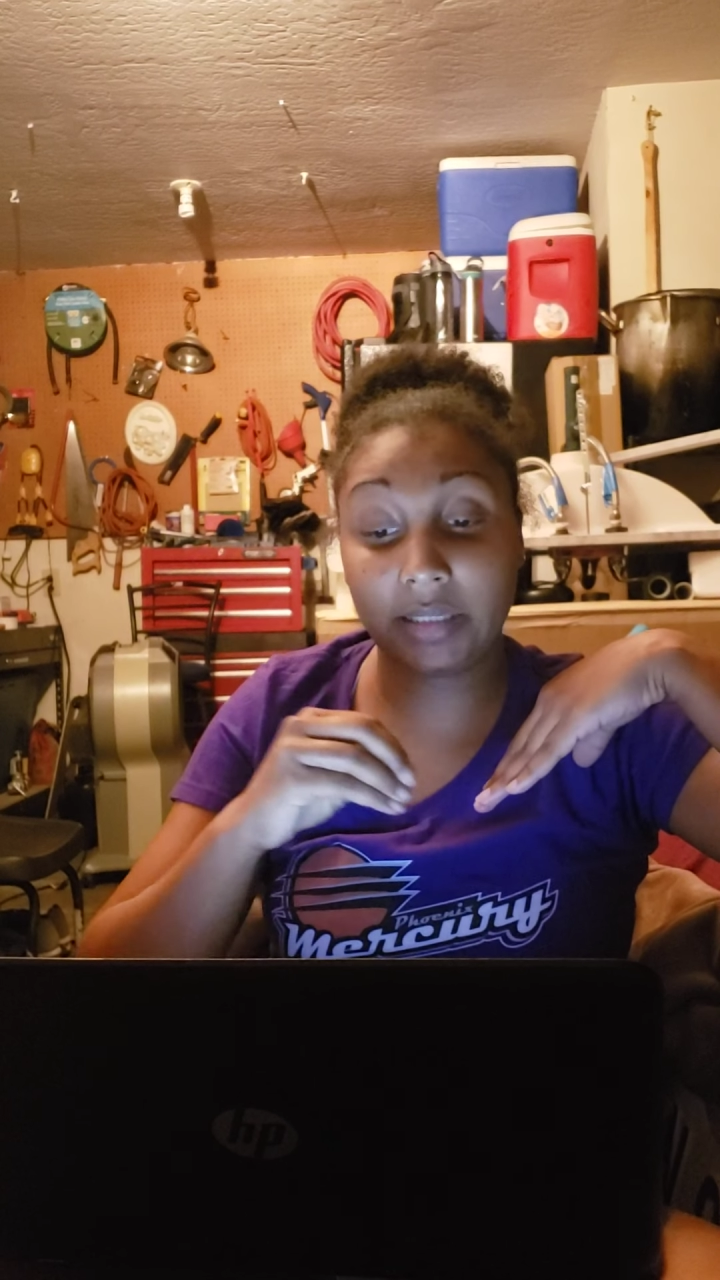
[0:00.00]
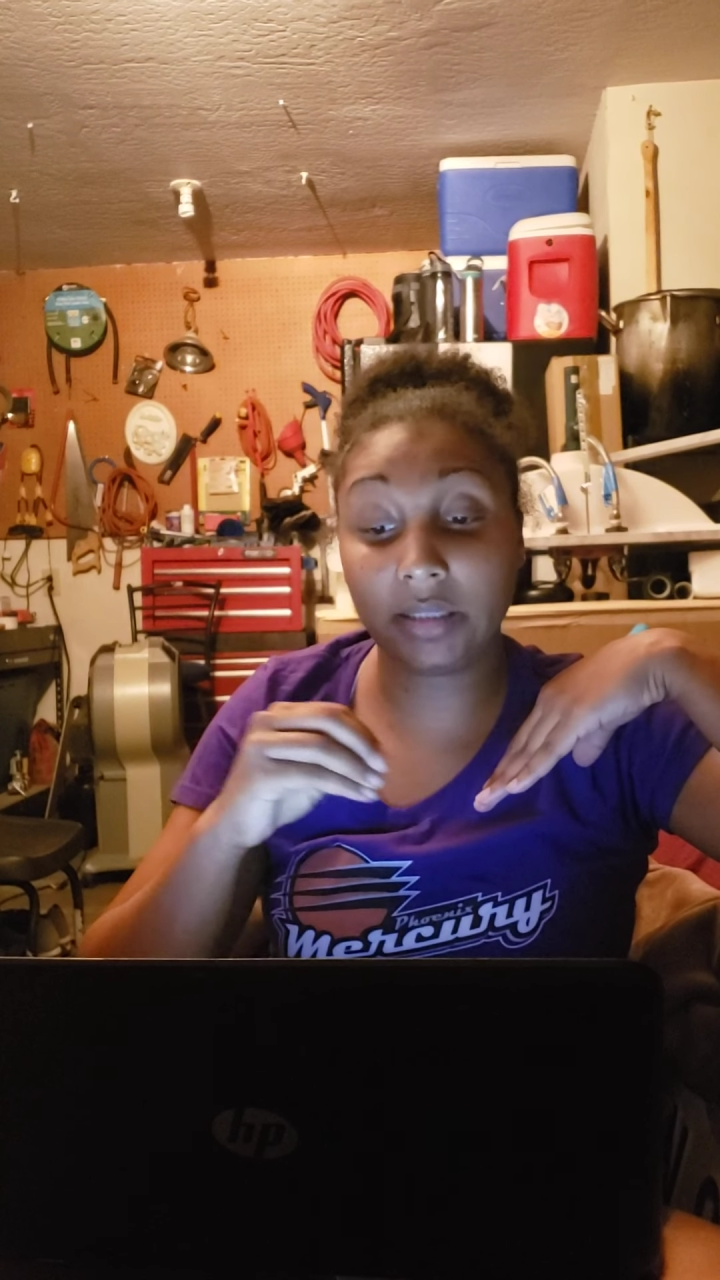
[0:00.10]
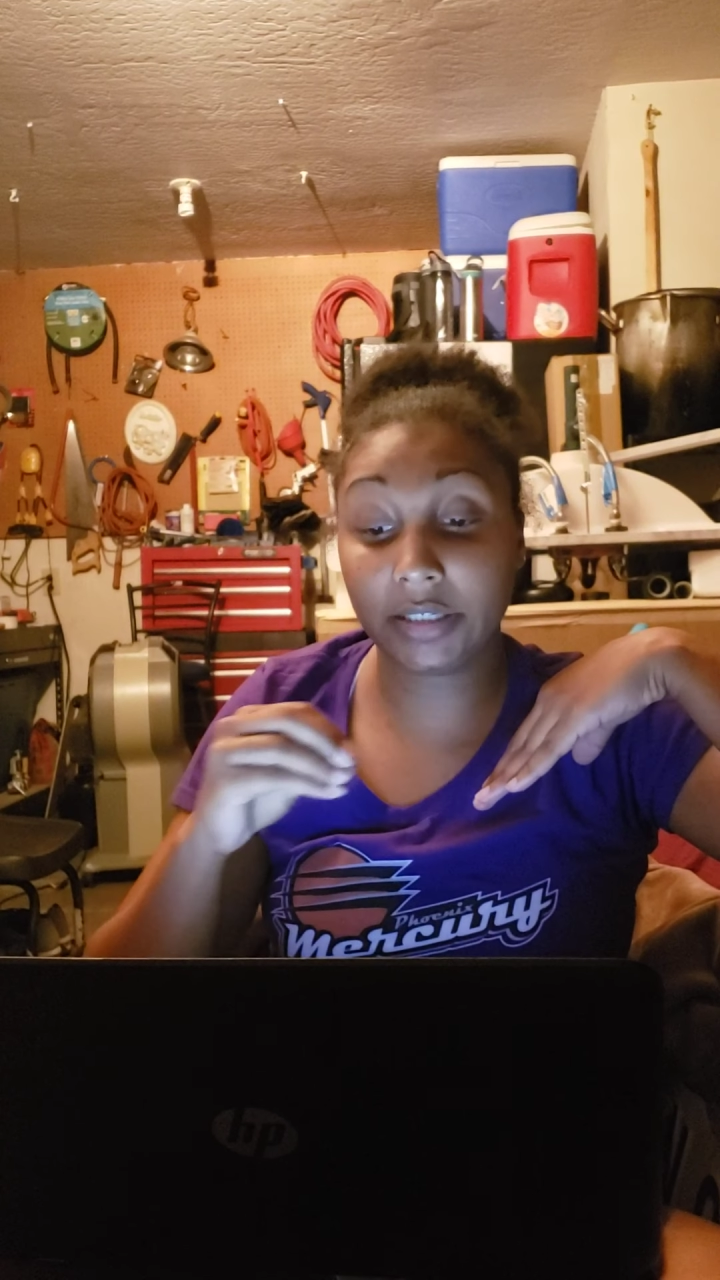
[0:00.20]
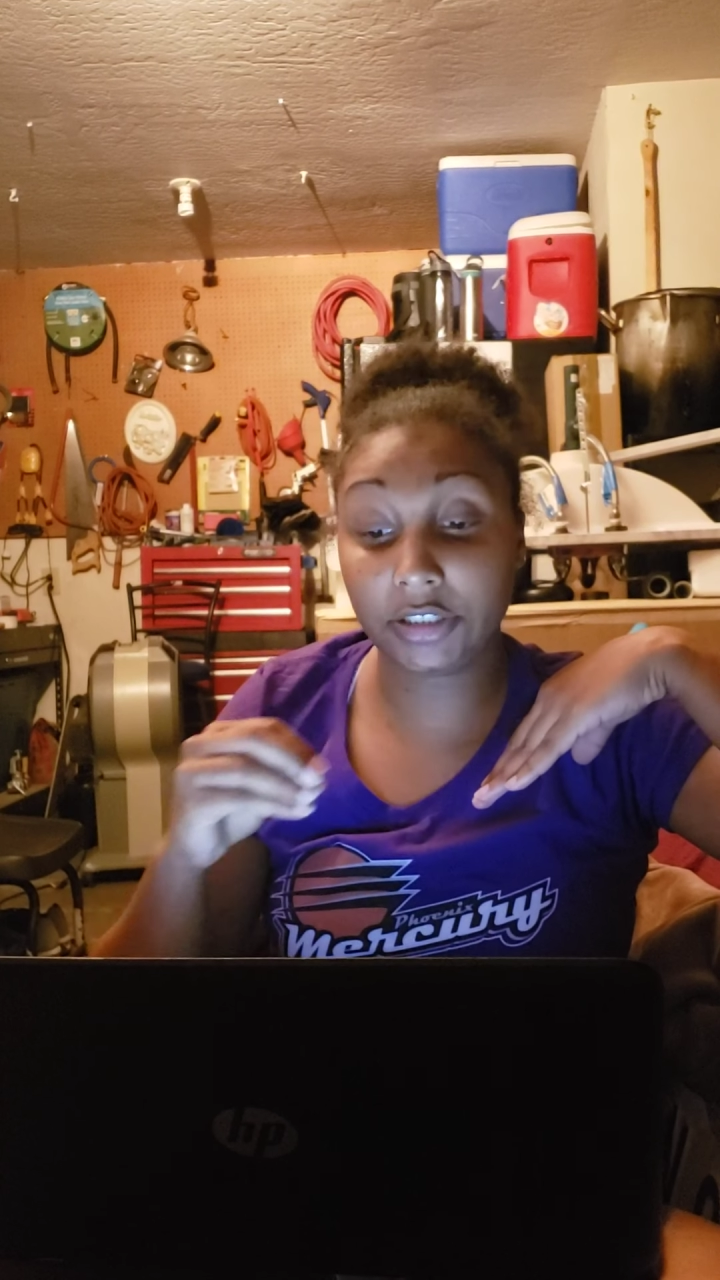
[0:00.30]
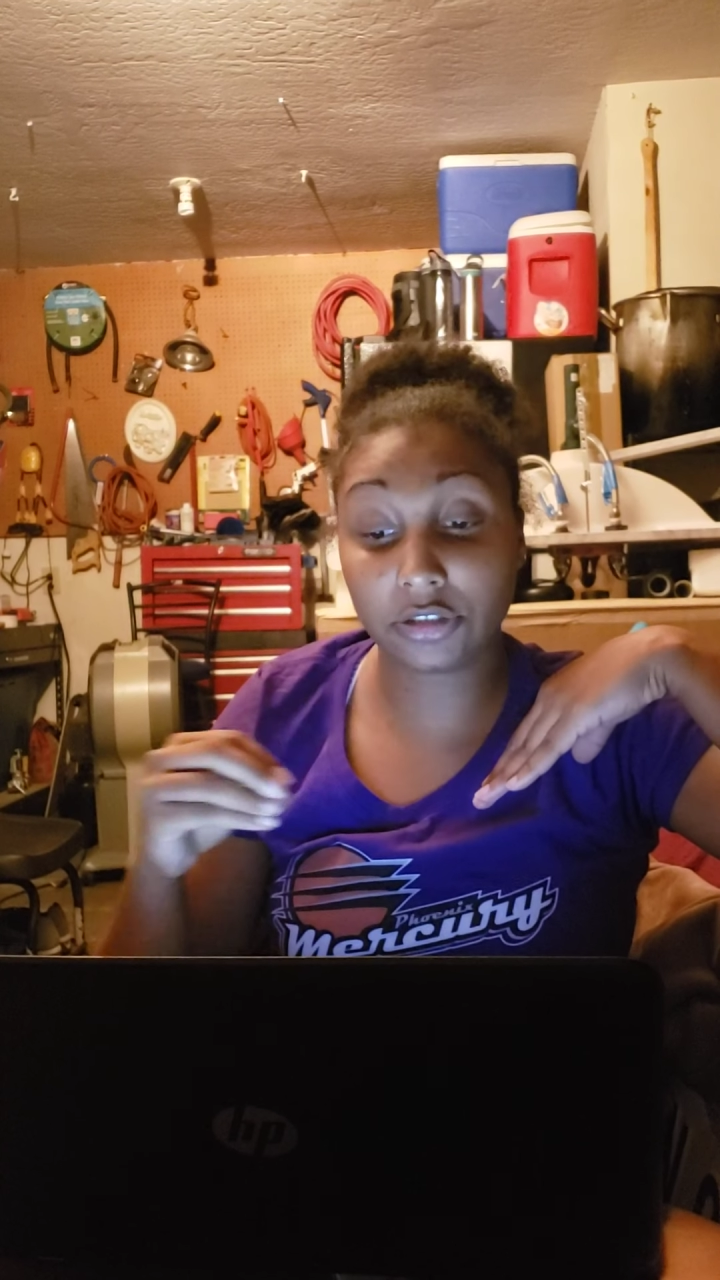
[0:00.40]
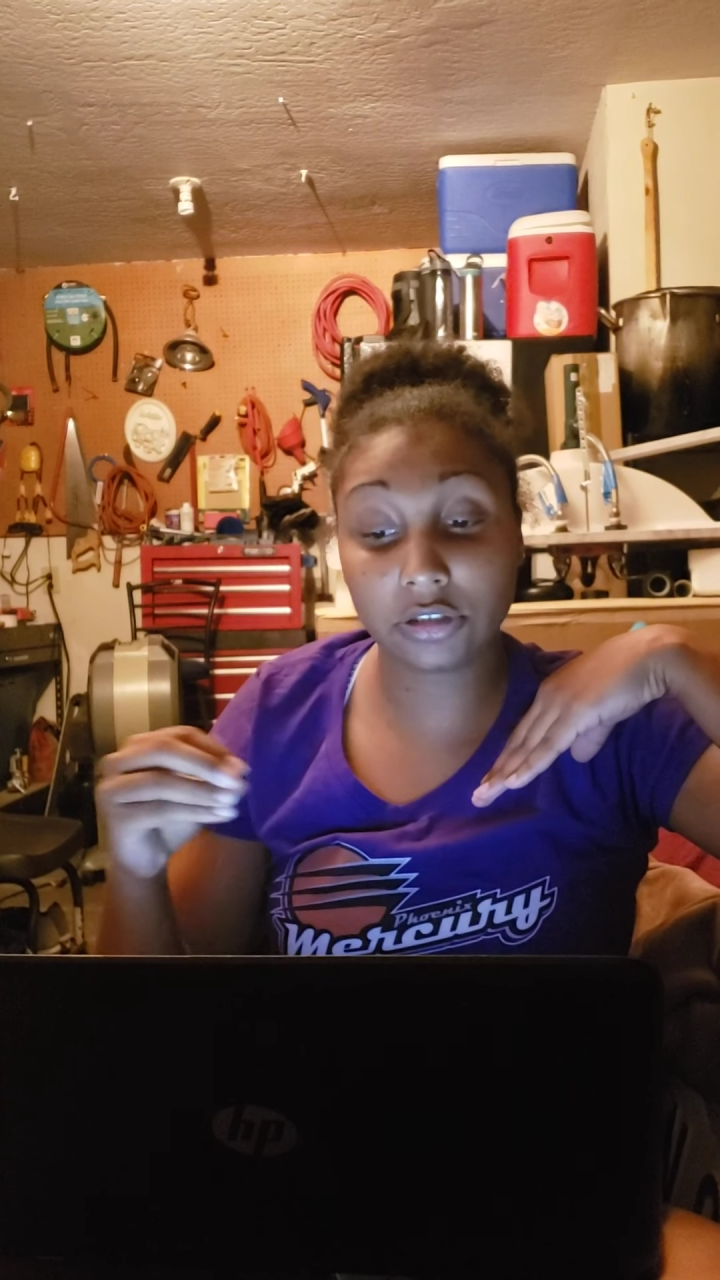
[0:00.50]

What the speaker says: linear